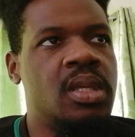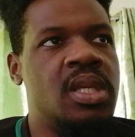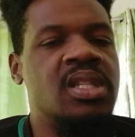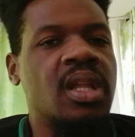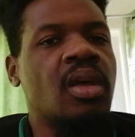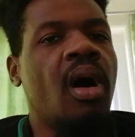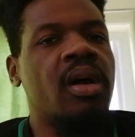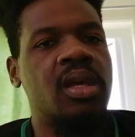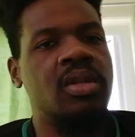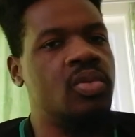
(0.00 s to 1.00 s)
He's not
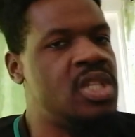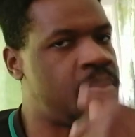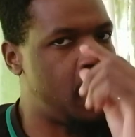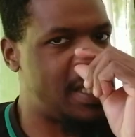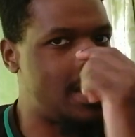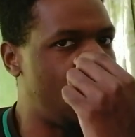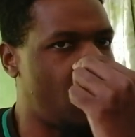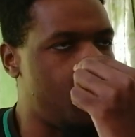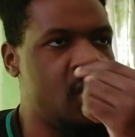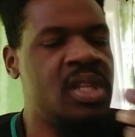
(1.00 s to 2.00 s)
talking to his players, he's
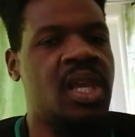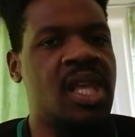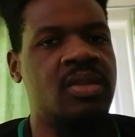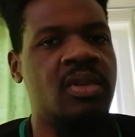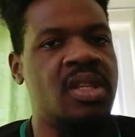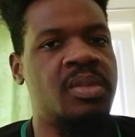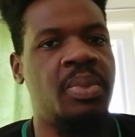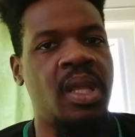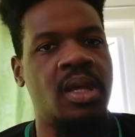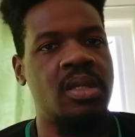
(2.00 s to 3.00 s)
not communicating with his
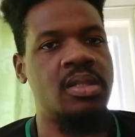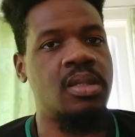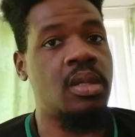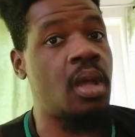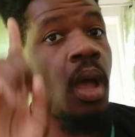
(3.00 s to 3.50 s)
players.